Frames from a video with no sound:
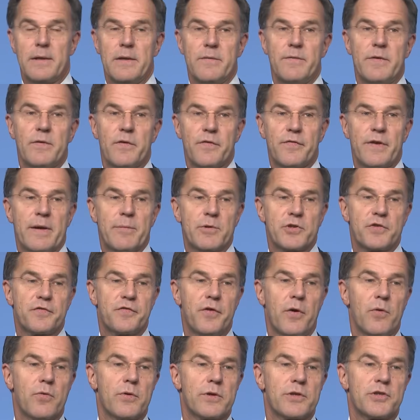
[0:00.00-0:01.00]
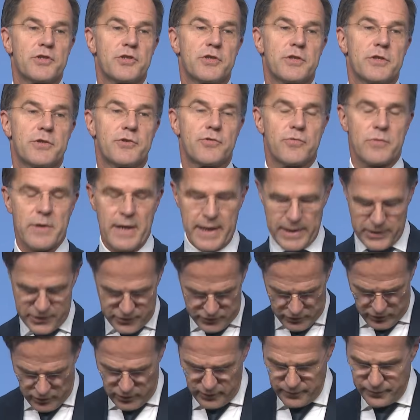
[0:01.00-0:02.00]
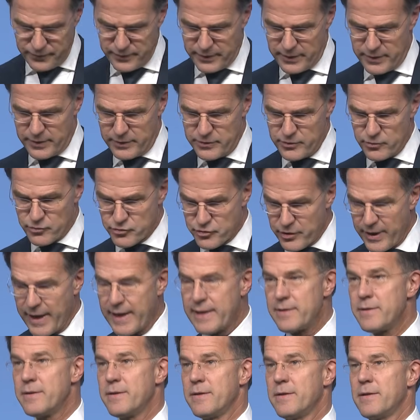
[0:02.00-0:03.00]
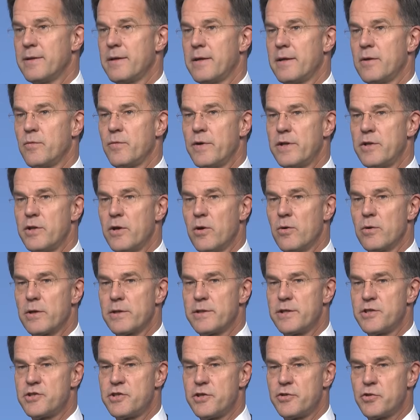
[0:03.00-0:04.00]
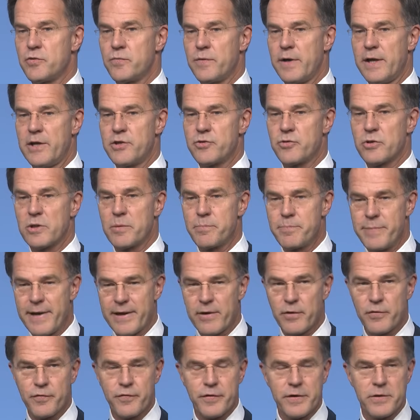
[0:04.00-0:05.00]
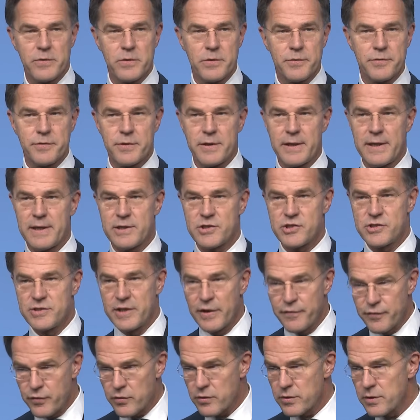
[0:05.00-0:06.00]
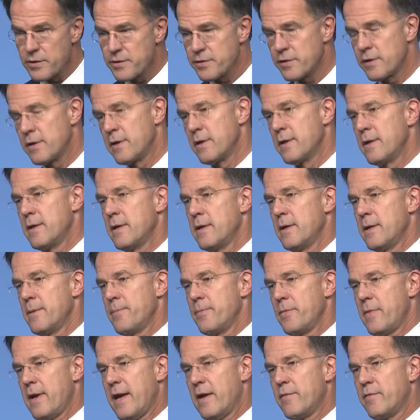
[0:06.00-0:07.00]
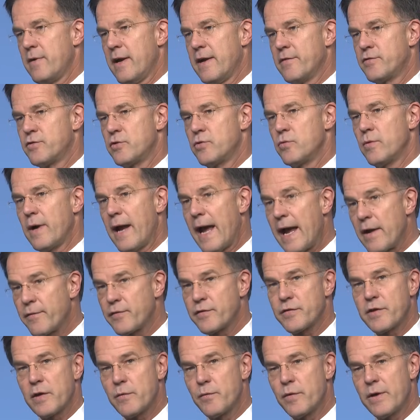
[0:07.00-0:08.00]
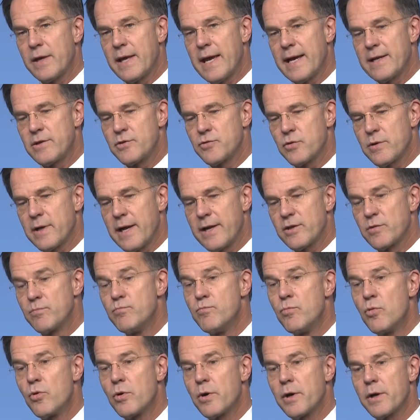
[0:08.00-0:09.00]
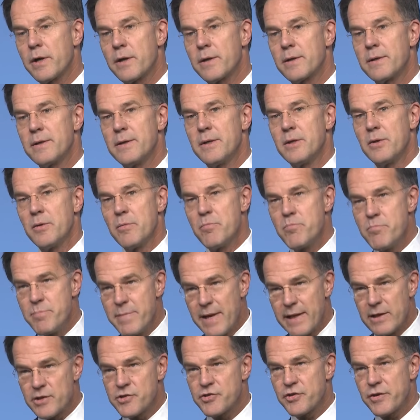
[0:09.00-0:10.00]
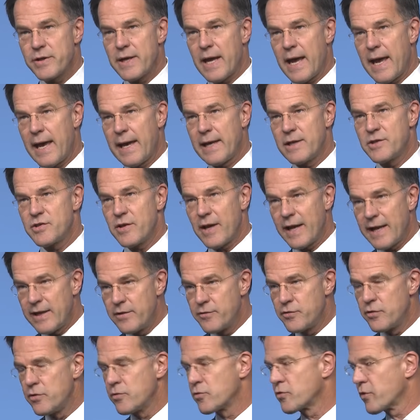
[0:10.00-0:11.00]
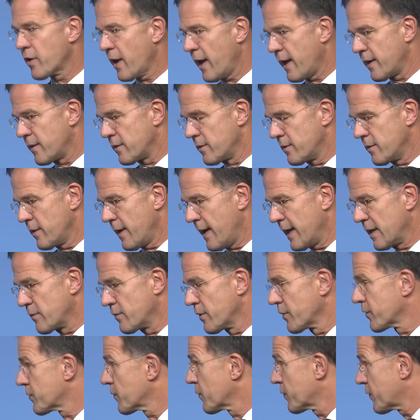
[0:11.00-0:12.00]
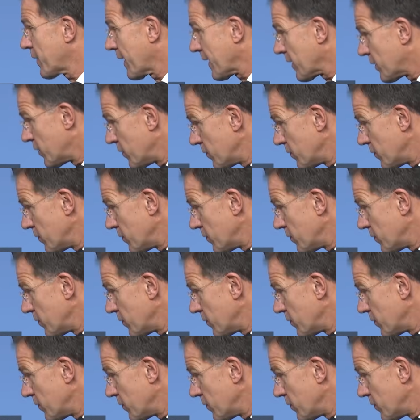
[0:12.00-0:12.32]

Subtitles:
we will very much focus tonight on Ukraine. We know that the situation on the battlefield is difficult, and we have to do everything we can to get more military aid into Ukraine. And I want to thank